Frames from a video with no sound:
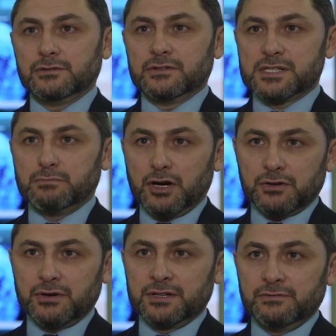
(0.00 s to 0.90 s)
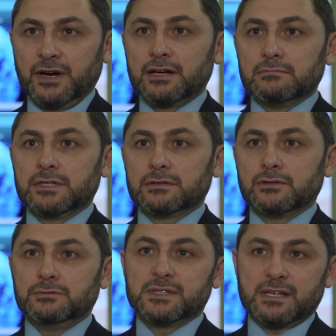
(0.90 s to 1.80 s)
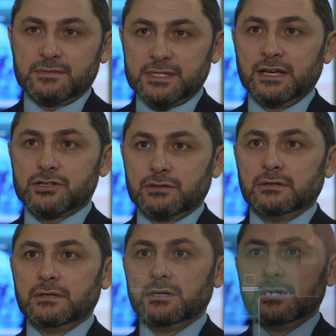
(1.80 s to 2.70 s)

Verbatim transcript: into the smart grid environment could be substantial.